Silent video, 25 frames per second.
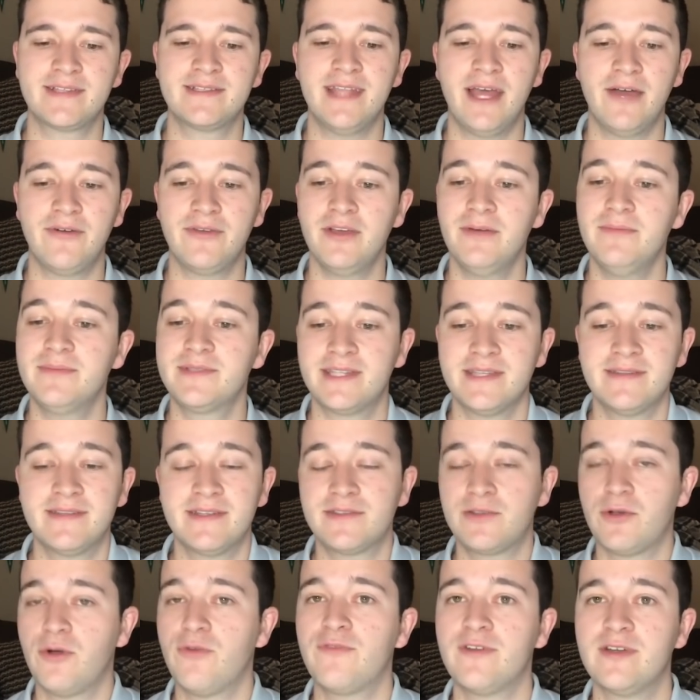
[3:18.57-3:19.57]
Now, he almost hit
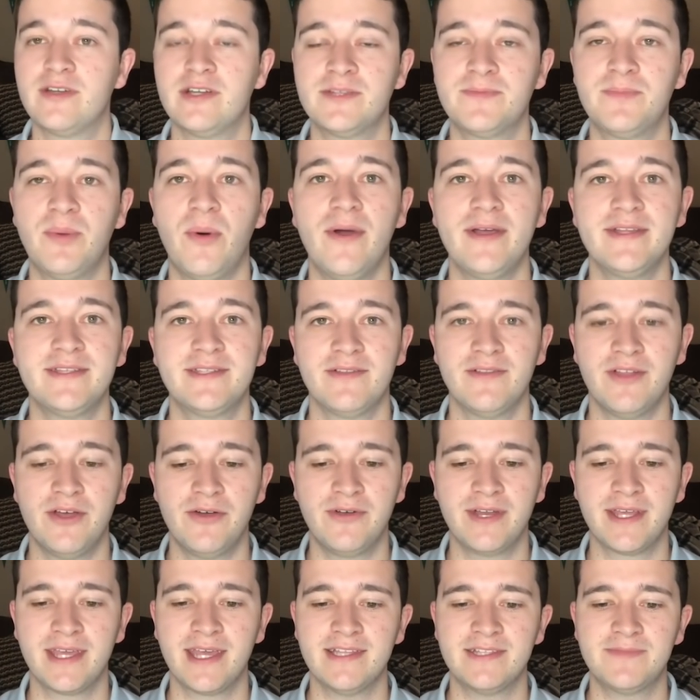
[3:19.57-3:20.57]
this over in just points
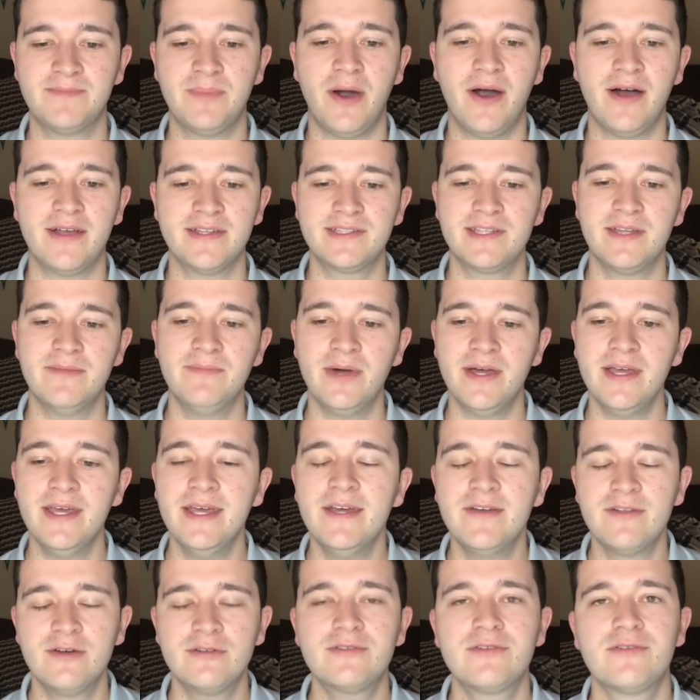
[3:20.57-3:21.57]
alone against Boston,
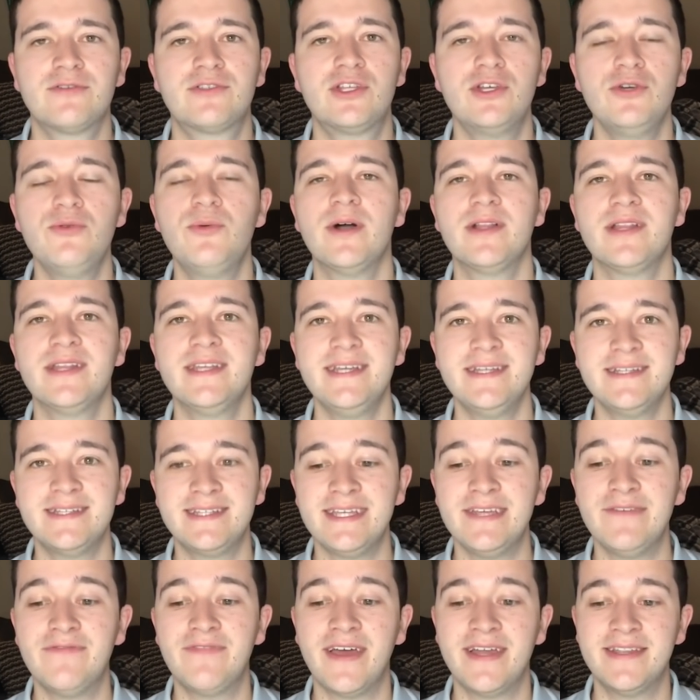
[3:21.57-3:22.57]
but those are two elite
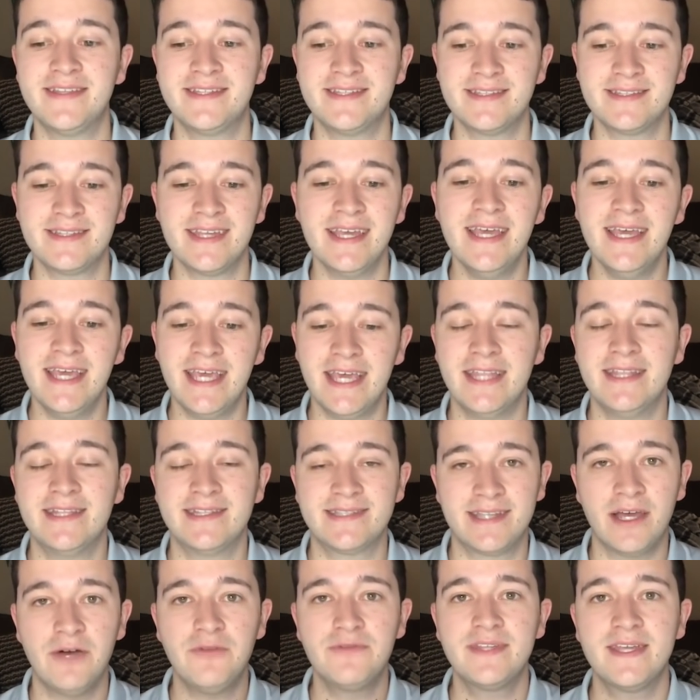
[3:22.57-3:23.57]
defenses in the
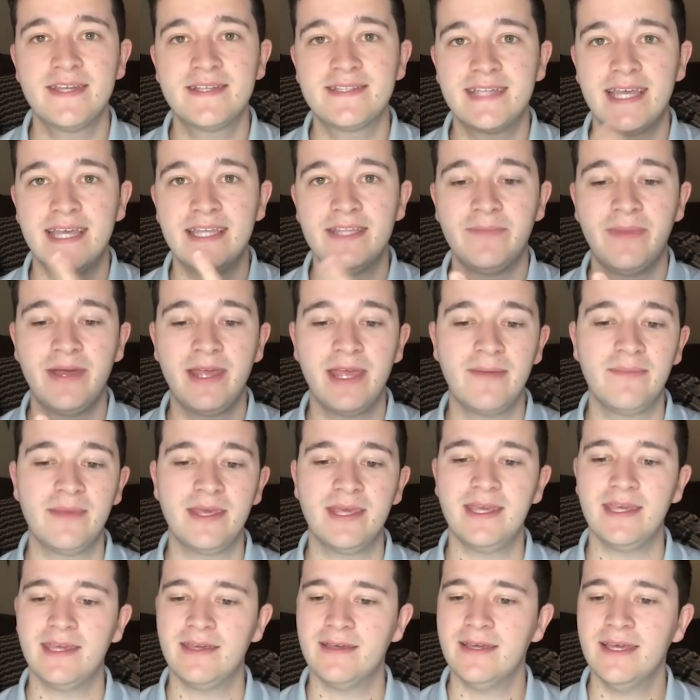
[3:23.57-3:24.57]
Celtics and the Miami
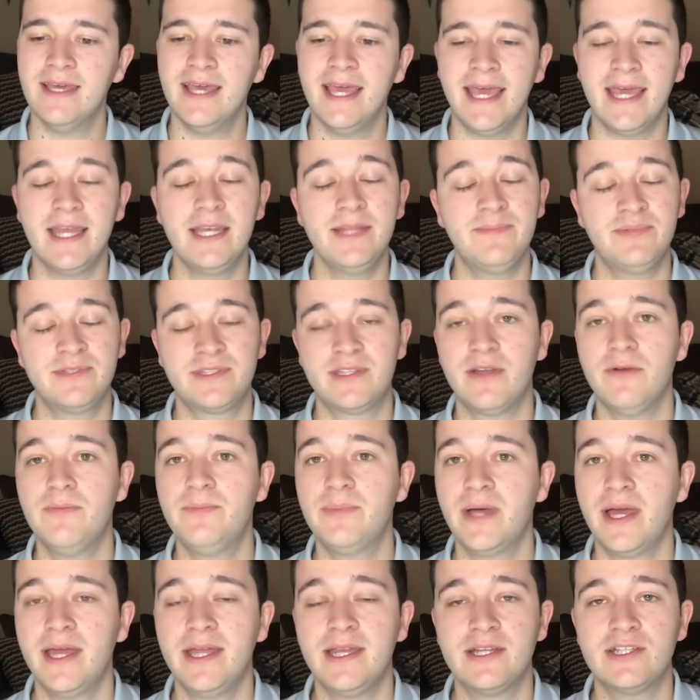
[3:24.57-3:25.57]
Heat. And he still
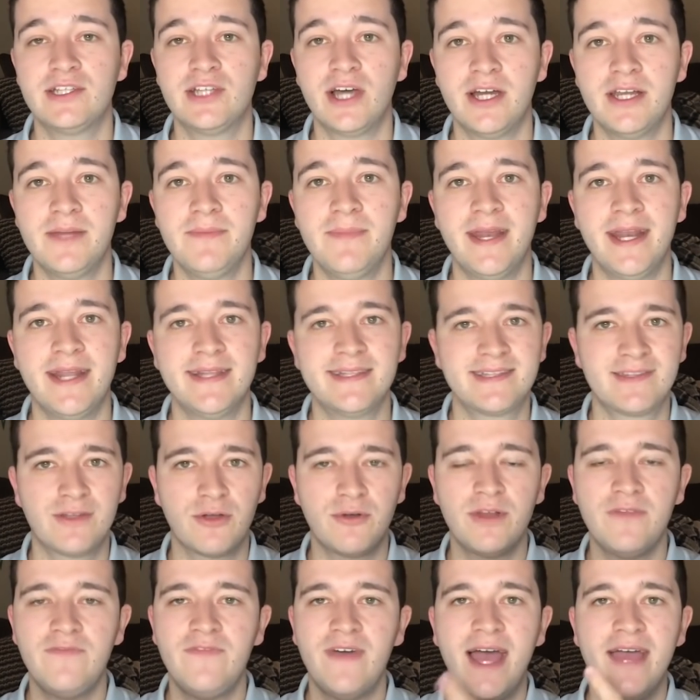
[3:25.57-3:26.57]
played a ton of minutes,
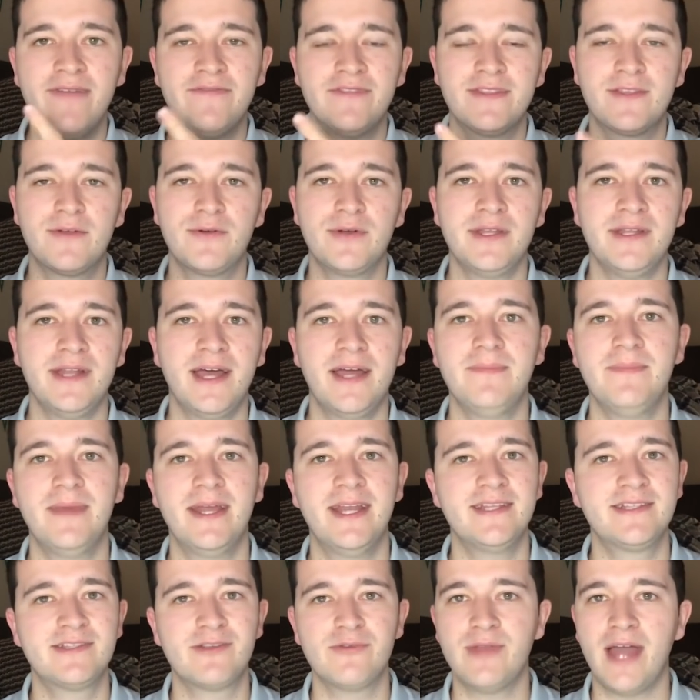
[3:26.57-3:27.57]
35 and 39
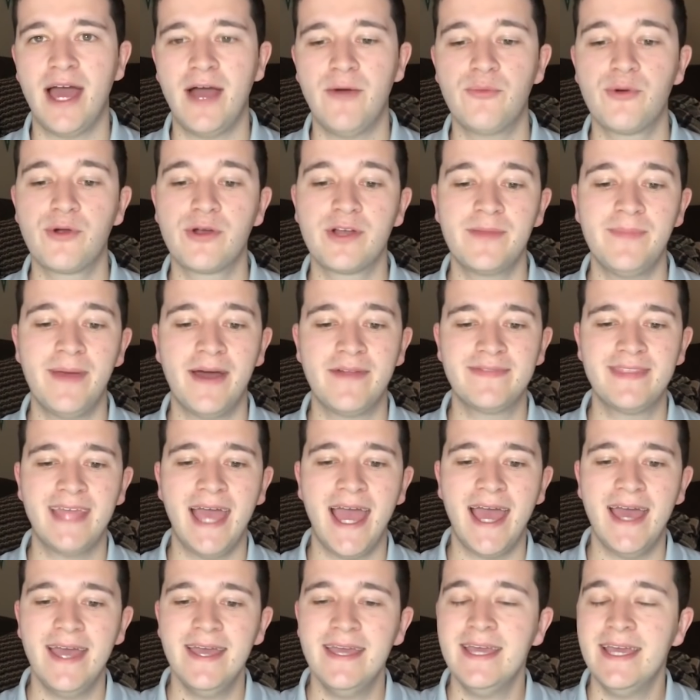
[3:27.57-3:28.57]
minutes, so not worried about
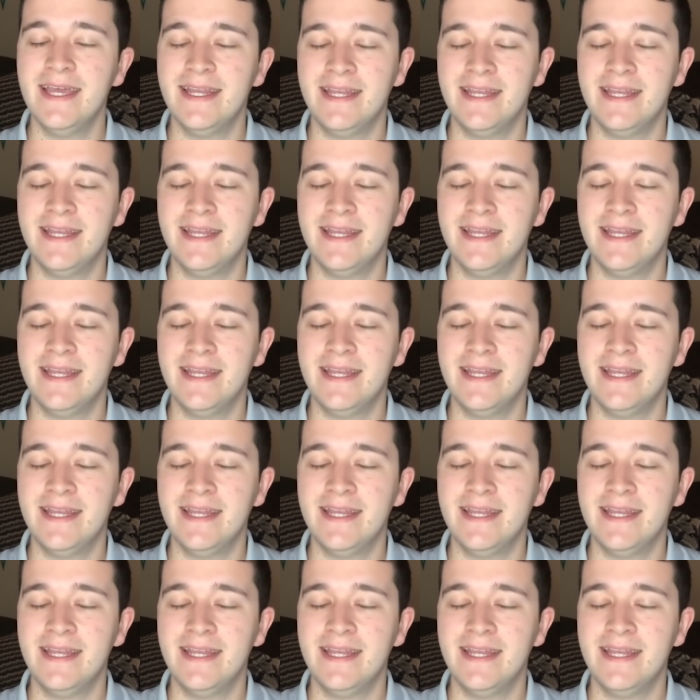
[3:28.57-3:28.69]
that.